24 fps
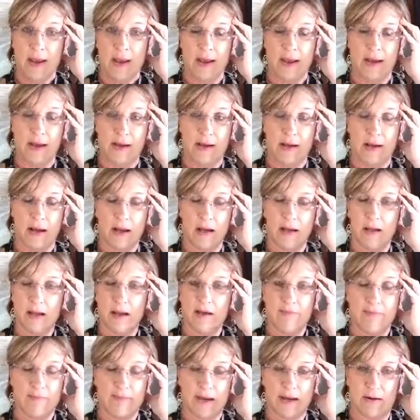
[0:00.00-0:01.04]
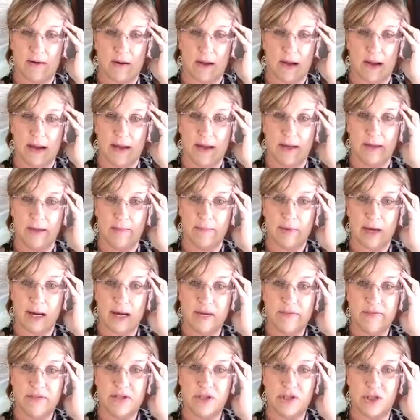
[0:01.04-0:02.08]
And I love Michael Hyatt. I'm
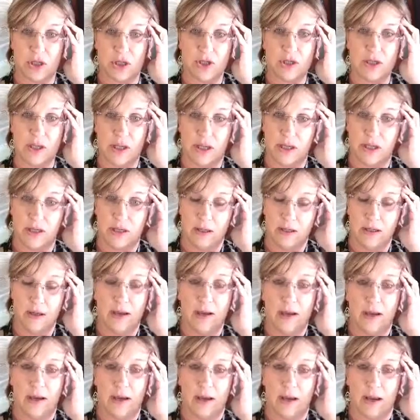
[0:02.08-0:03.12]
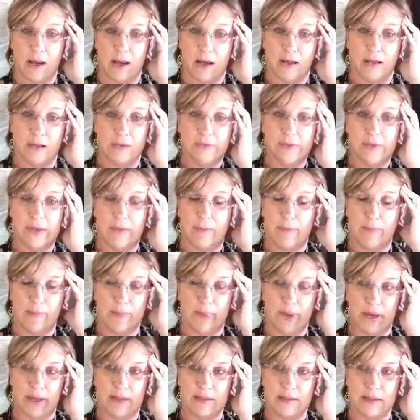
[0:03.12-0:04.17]
kind of a junkie.
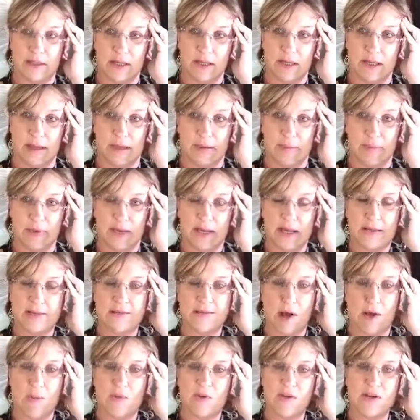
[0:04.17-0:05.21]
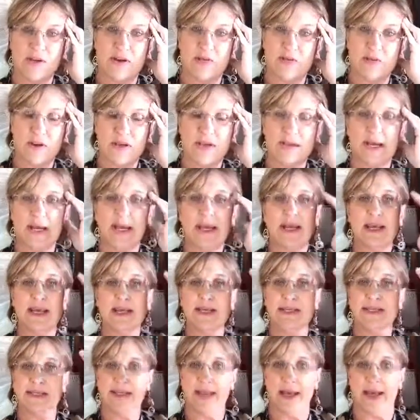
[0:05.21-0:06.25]
But because almost everything
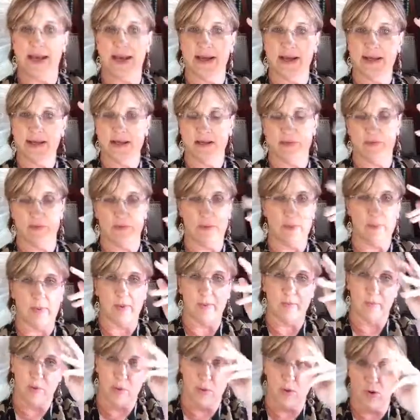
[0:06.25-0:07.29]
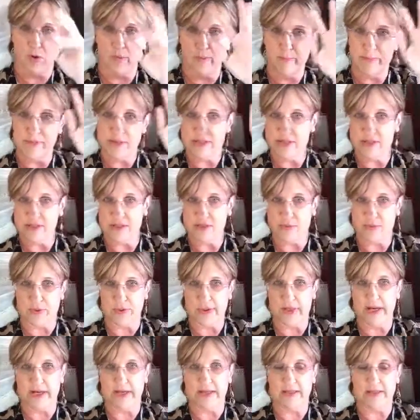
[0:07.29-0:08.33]
he says from a quote business
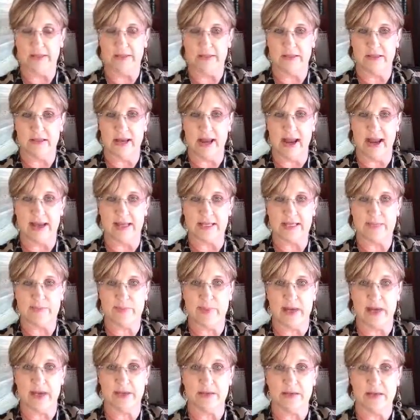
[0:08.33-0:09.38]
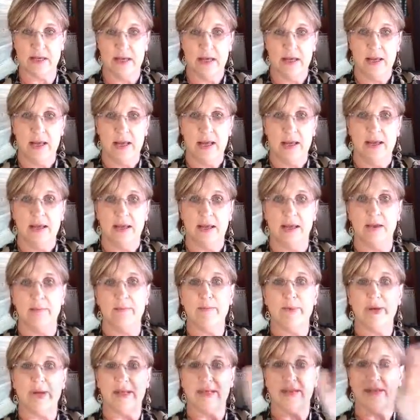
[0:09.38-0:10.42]
related aspect can
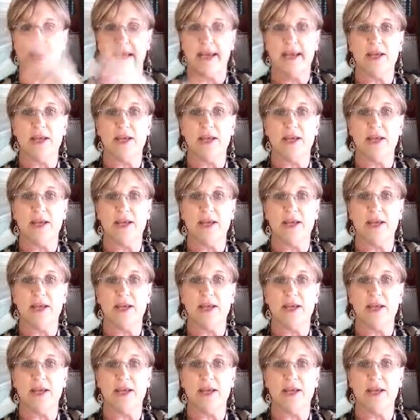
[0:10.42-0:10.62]
be